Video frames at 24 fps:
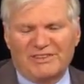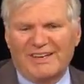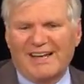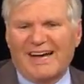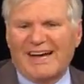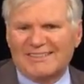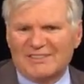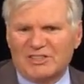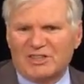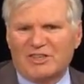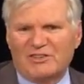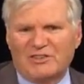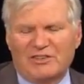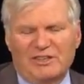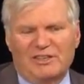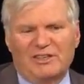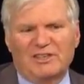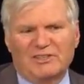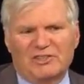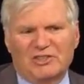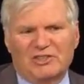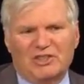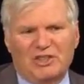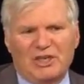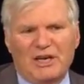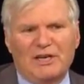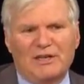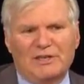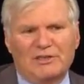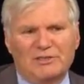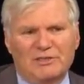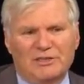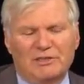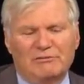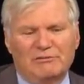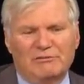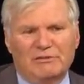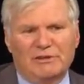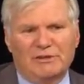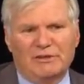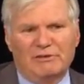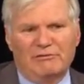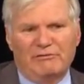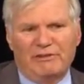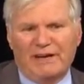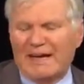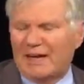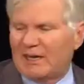not just the exchange of
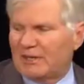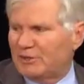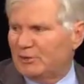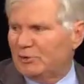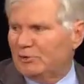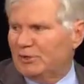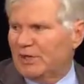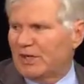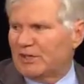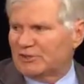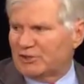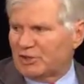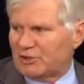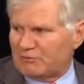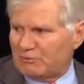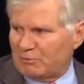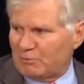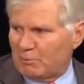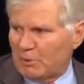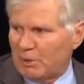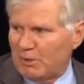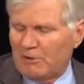value, not just